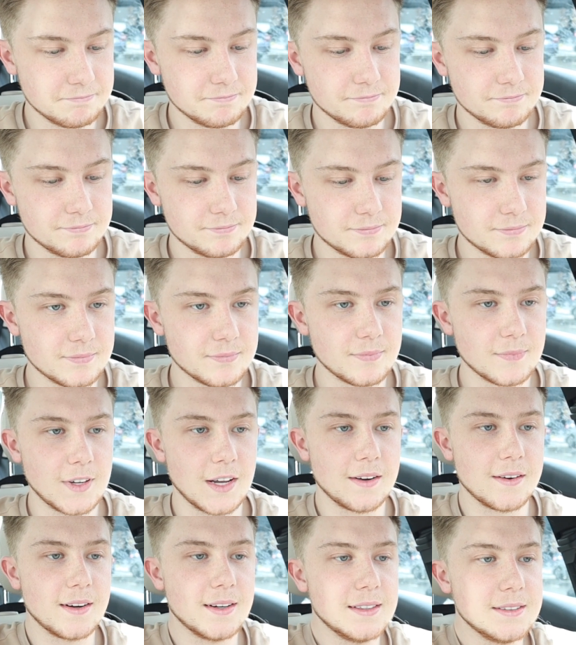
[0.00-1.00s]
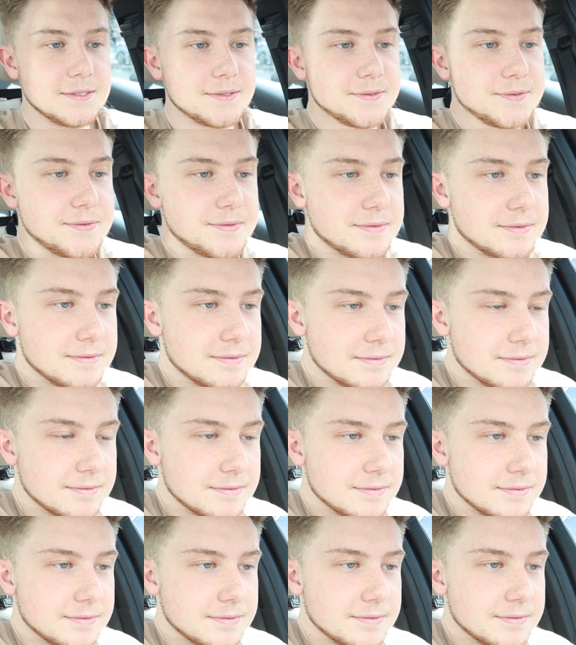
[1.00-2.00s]
Gracias por llamar a...
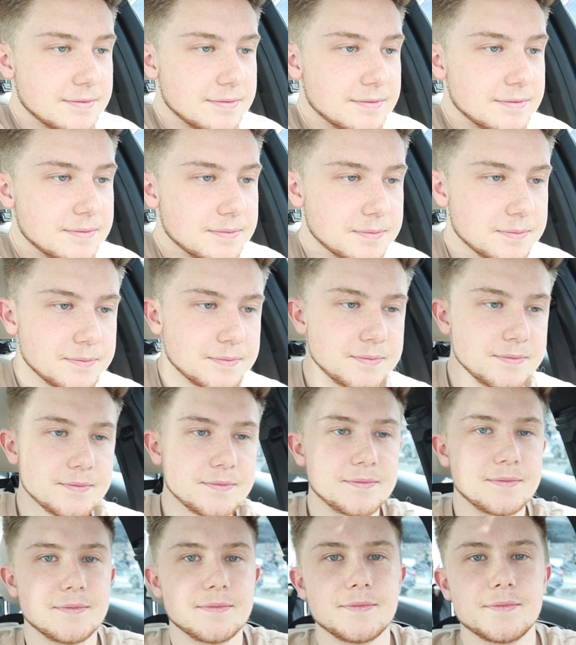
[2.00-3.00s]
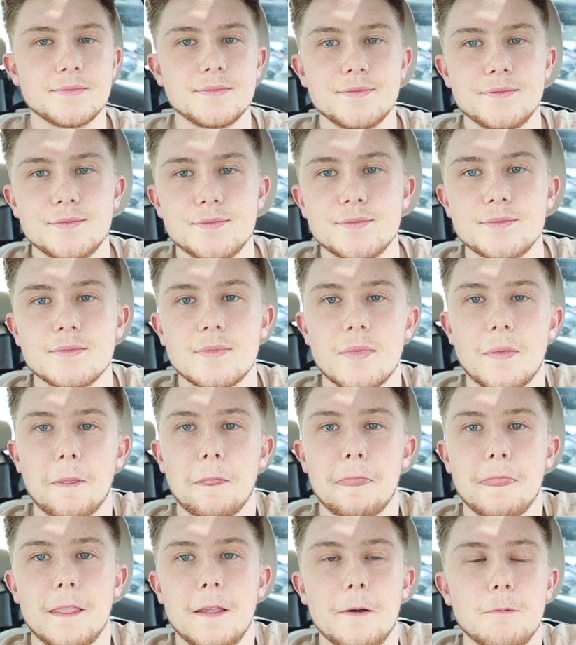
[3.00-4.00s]
Please listen carefully as our menu
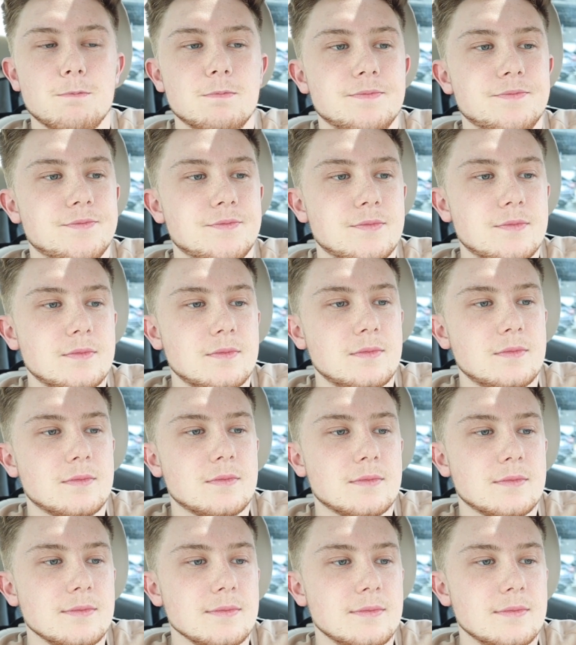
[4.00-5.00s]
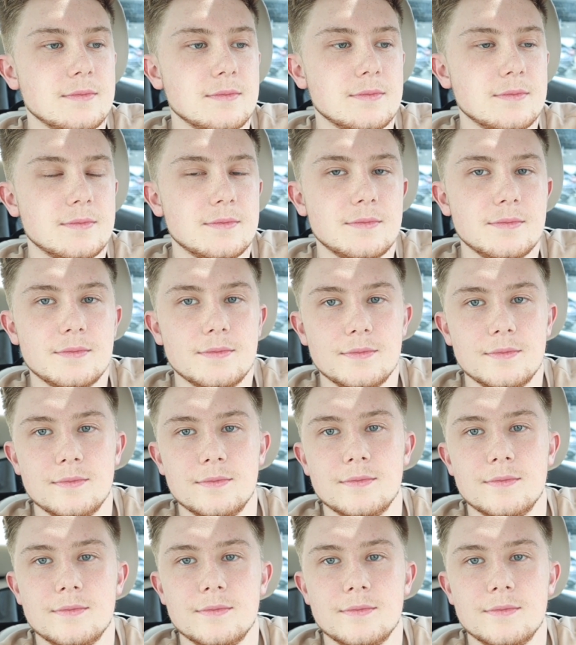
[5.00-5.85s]
options may have changed. If